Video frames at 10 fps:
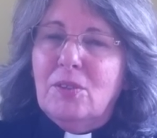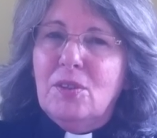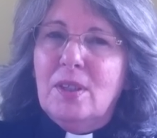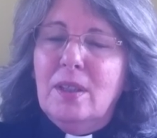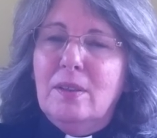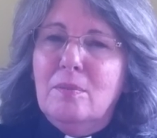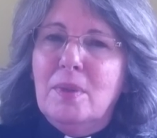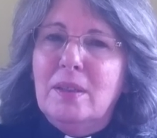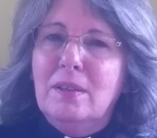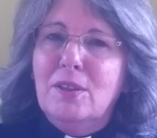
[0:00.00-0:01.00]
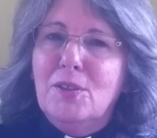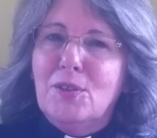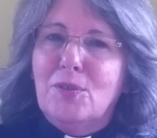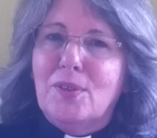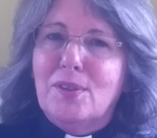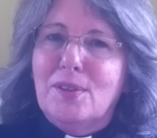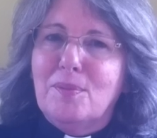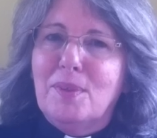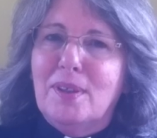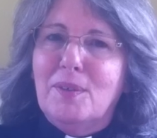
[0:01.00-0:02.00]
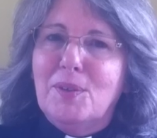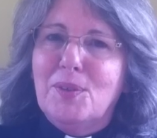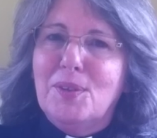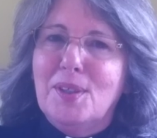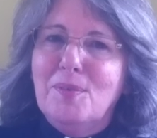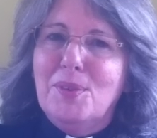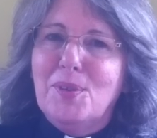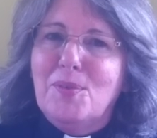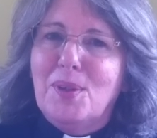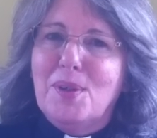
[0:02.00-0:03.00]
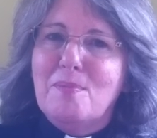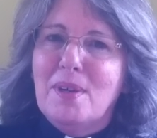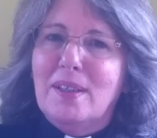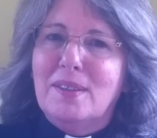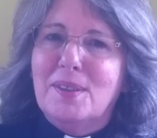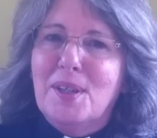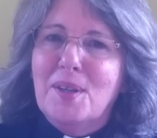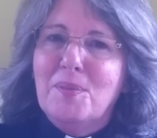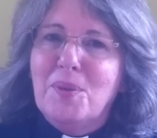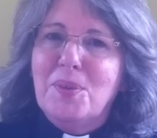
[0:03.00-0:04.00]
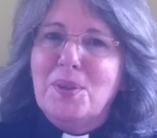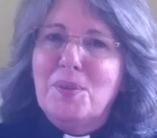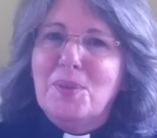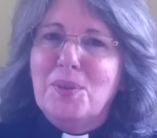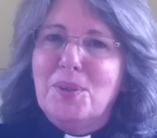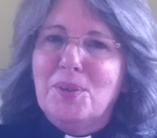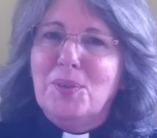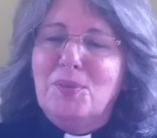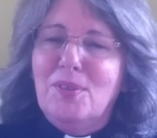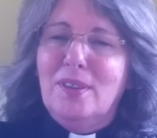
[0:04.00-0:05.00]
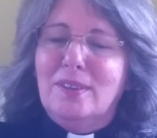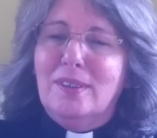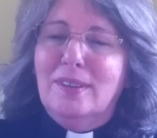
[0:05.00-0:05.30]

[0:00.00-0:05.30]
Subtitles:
just liked the madness of it somehow. It just seemed so very mad, but it was such fun,